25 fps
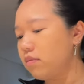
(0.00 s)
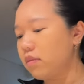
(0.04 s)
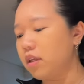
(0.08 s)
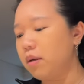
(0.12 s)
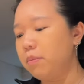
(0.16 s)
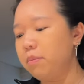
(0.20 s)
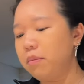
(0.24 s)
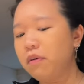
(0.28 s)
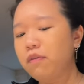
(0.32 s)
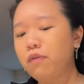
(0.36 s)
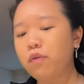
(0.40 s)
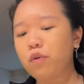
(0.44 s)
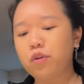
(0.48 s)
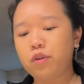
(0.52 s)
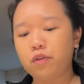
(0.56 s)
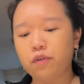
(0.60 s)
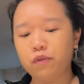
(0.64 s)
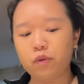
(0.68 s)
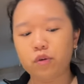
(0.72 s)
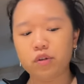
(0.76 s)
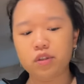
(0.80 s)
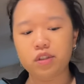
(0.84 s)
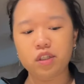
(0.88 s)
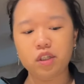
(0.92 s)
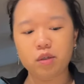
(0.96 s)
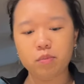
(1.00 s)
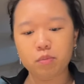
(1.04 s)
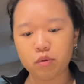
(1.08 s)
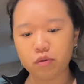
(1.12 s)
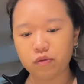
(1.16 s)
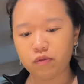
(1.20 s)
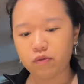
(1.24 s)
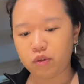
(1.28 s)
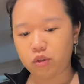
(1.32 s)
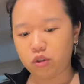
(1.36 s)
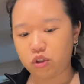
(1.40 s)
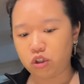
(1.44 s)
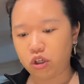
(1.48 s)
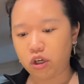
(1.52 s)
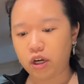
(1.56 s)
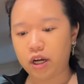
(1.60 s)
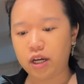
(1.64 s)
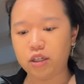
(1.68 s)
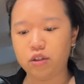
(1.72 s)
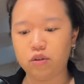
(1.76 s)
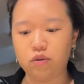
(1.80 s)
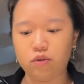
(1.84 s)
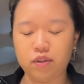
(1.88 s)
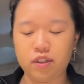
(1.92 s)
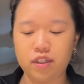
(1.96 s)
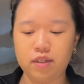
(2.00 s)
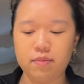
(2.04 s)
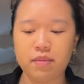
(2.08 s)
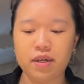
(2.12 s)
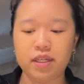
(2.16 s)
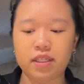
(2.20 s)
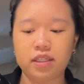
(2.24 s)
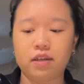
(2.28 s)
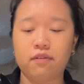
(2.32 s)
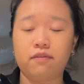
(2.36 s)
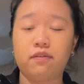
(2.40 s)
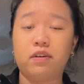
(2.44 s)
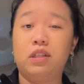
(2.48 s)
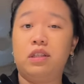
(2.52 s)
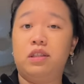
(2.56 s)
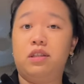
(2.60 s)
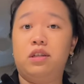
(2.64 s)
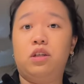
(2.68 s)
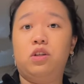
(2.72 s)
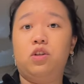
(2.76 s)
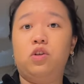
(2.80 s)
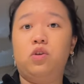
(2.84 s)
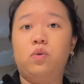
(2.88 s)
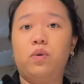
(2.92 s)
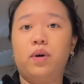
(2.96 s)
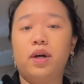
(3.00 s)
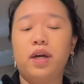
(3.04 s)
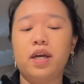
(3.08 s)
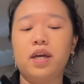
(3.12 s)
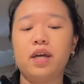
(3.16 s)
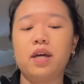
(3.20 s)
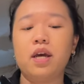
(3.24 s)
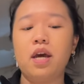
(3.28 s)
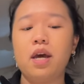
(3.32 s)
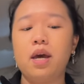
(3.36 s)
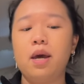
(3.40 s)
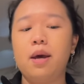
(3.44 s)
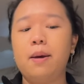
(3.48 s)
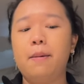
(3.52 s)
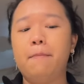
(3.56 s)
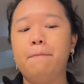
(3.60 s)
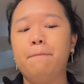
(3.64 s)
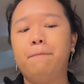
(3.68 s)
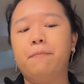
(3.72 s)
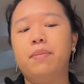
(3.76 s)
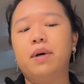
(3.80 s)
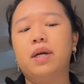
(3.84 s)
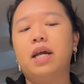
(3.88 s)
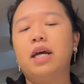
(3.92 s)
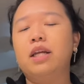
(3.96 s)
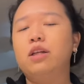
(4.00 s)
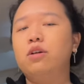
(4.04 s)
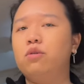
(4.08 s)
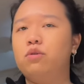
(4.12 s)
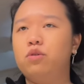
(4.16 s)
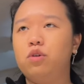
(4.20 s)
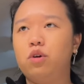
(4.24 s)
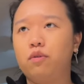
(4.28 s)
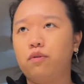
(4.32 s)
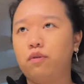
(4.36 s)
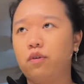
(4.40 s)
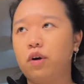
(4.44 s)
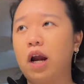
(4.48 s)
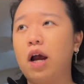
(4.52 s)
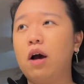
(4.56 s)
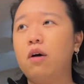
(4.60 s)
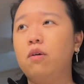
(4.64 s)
But for the foreseeable future, I do see myself continuing, but I don't know for how